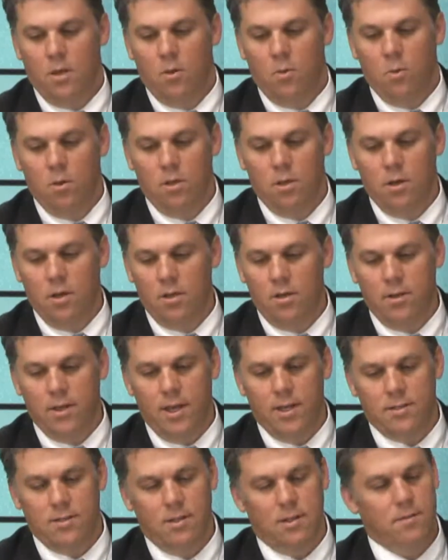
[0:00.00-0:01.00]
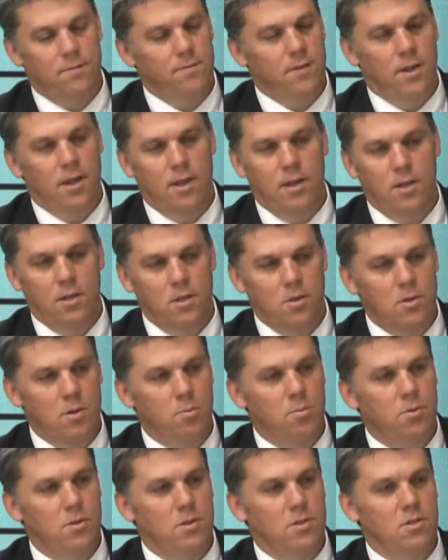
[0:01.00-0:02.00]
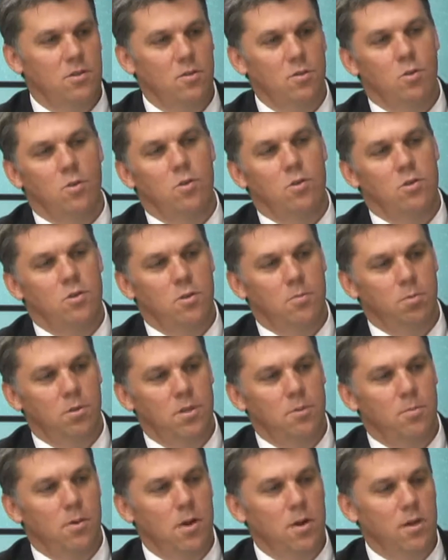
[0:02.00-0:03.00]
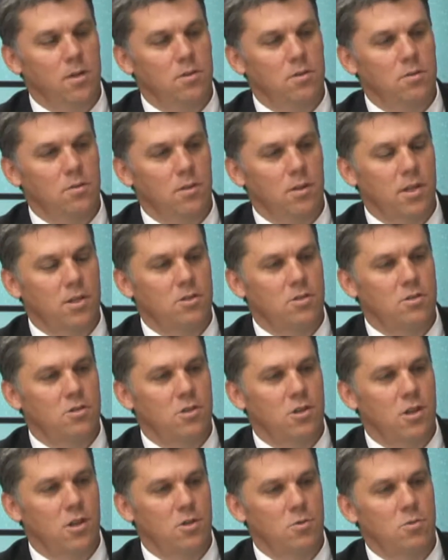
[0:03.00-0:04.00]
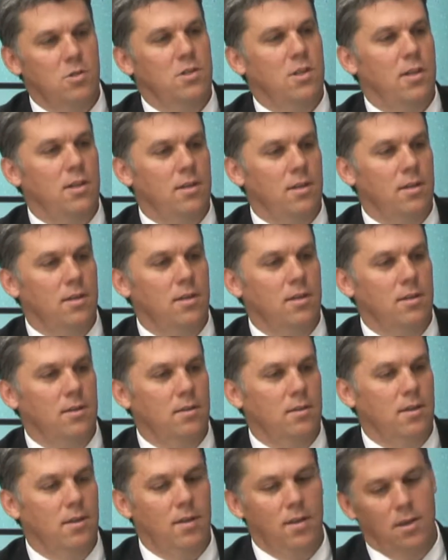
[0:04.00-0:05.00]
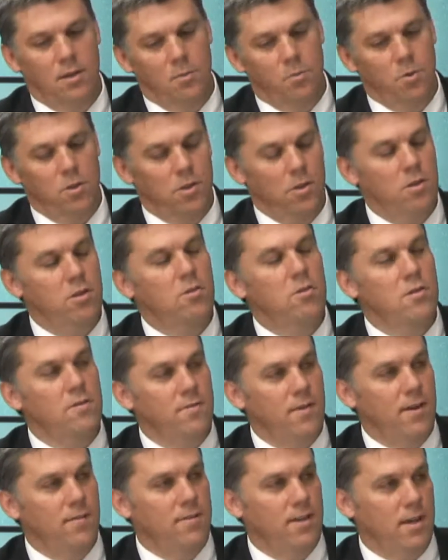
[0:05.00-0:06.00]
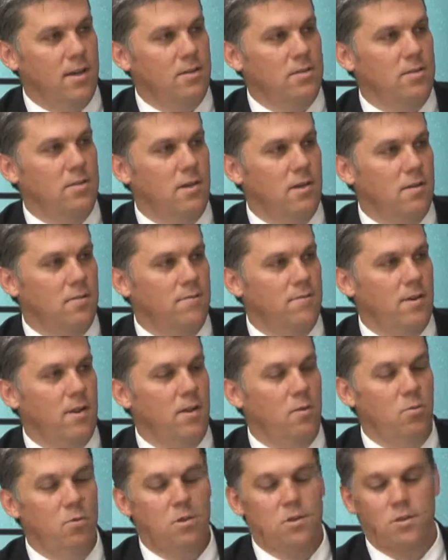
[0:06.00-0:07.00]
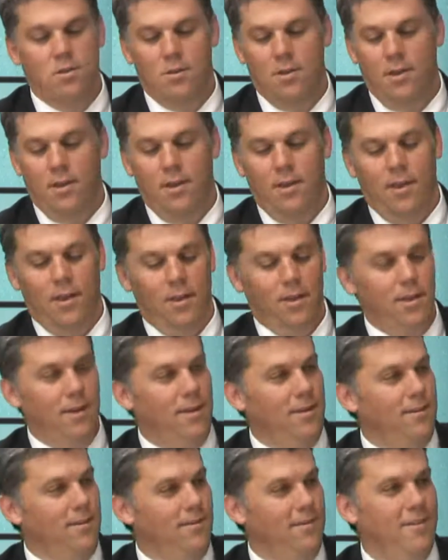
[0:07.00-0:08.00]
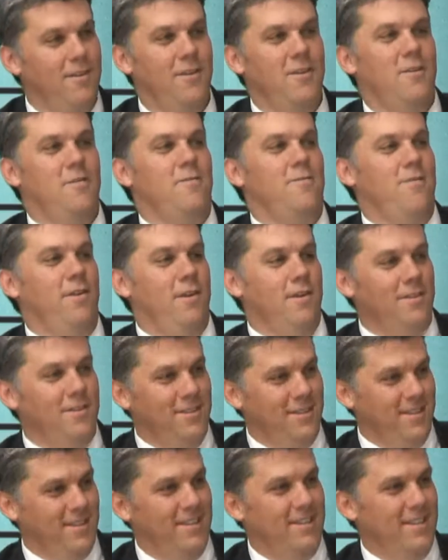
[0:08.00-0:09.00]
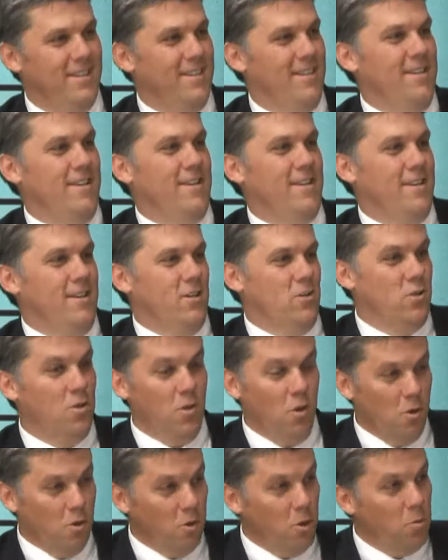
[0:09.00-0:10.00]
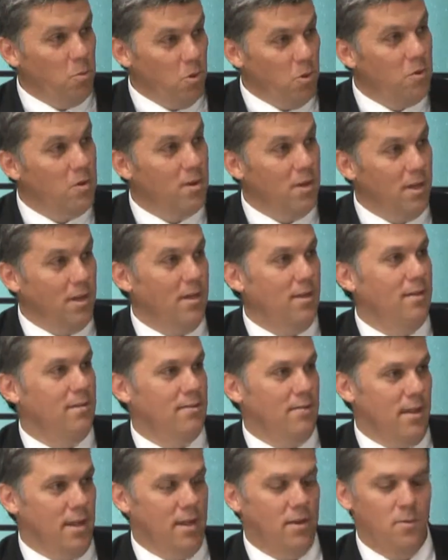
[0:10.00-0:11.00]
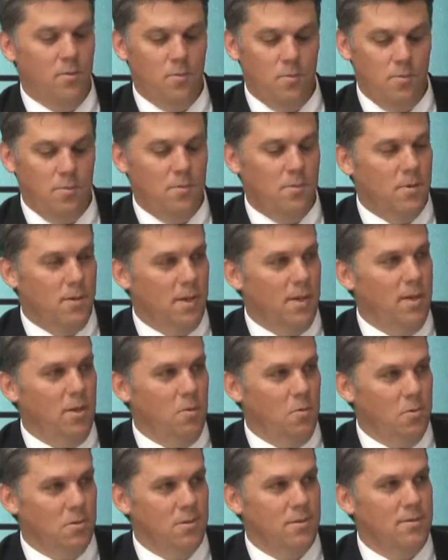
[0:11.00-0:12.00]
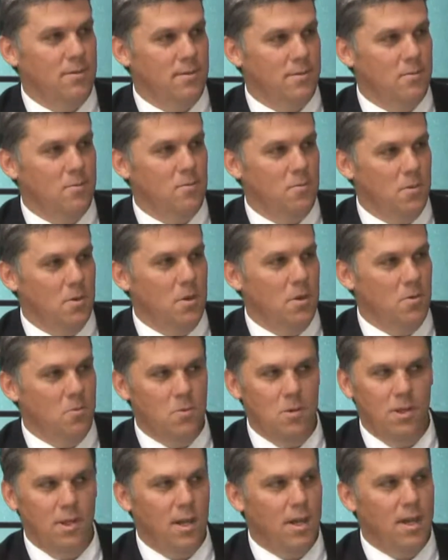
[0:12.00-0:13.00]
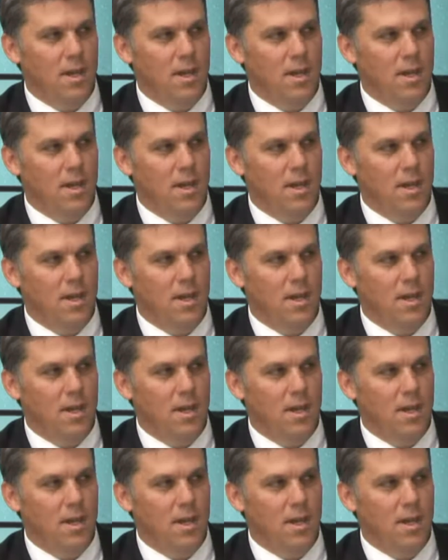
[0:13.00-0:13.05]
with a $100,000 fine, a year in prison, or to plea bargain to a lesser charge, which they did, and ended up with a $35,000 fine, which again felt to the whole community like it was really a